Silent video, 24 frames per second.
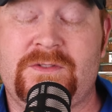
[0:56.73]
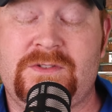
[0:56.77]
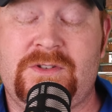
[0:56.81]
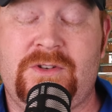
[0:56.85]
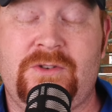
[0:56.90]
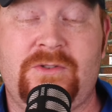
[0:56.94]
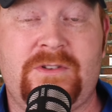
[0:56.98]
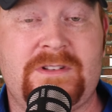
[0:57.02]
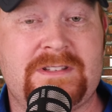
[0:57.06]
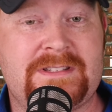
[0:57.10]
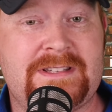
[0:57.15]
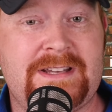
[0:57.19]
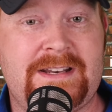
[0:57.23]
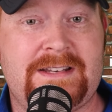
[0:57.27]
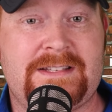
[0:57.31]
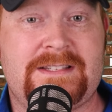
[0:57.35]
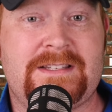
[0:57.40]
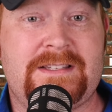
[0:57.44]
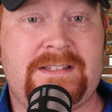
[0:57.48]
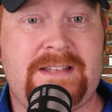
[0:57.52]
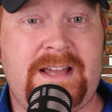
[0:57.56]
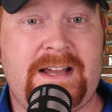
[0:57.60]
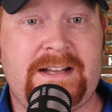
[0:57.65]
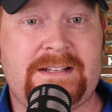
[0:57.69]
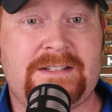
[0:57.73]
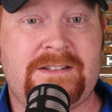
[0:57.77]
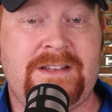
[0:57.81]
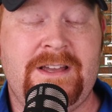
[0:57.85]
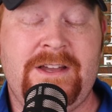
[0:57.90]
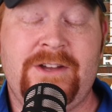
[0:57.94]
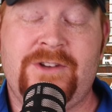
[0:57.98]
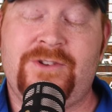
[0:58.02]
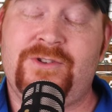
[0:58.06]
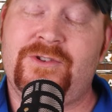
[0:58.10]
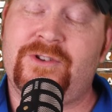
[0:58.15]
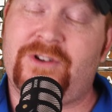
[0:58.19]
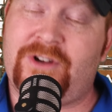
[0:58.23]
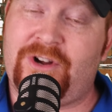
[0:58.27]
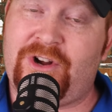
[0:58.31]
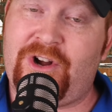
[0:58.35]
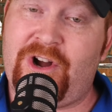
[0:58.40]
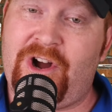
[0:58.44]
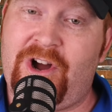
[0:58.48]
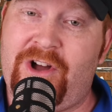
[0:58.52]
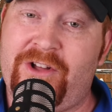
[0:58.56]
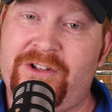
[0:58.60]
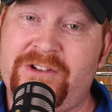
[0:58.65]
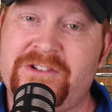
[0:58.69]
So you can send us a text, you can
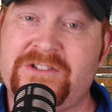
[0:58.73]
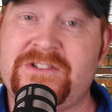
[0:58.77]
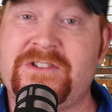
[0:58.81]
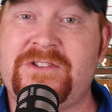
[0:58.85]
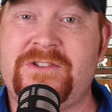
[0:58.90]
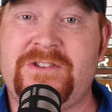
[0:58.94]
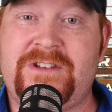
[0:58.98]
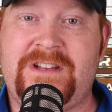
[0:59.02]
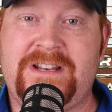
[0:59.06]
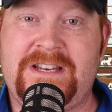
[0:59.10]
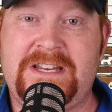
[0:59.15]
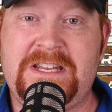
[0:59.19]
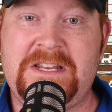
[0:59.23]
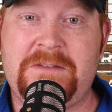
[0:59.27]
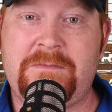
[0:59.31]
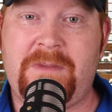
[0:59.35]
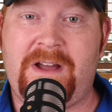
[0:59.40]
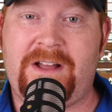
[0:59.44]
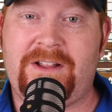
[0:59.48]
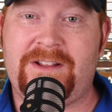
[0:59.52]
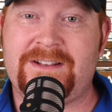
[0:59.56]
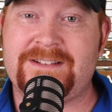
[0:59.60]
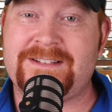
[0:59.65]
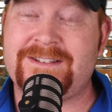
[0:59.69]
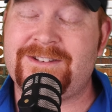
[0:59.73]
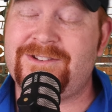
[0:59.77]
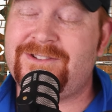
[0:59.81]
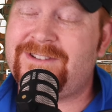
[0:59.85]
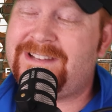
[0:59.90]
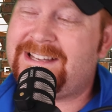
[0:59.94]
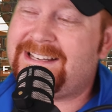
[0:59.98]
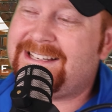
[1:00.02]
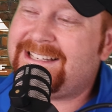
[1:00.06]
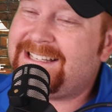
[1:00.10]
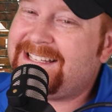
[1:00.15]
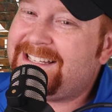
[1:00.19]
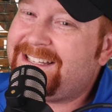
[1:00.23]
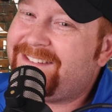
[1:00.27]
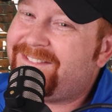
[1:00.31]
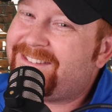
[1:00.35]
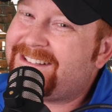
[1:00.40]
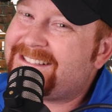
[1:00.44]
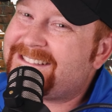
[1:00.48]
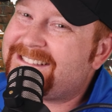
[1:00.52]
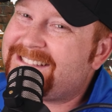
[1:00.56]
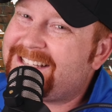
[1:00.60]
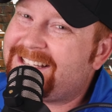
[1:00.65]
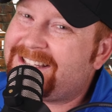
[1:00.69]
call us, you can email us, you can
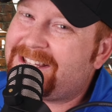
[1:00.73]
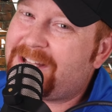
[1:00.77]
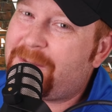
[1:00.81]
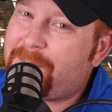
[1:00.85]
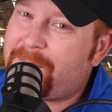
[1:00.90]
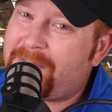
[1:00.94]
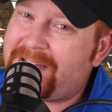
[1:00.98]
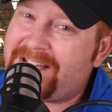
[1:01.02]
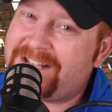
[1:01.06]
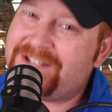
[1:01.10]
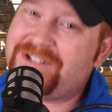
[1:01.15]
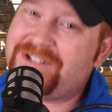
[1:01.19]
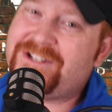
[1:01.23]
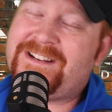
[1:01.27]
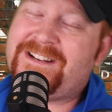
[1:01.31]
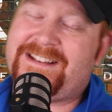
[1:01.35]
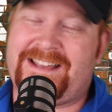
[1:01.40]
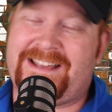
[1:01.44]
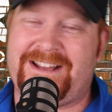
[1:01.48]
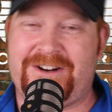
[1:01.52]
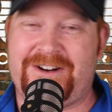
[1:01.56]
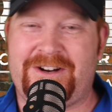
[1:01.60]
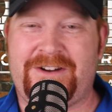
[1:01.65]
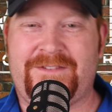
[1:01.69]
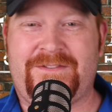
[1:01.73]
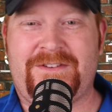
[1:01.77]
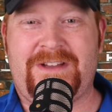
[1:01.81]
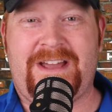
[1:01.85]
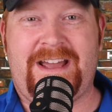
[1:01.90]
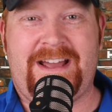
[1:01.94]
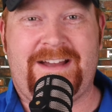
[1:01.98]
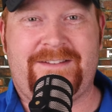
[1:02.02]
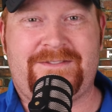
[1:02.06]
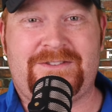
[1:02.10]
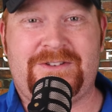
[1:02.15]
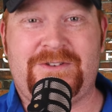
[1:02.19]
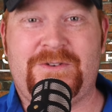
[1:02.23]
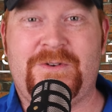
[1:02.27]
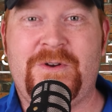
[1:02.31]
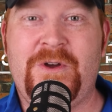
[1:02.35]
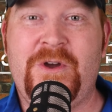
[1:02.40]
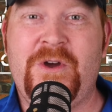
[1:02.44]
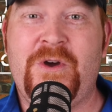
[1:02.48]
even send the pigeon care if you have to.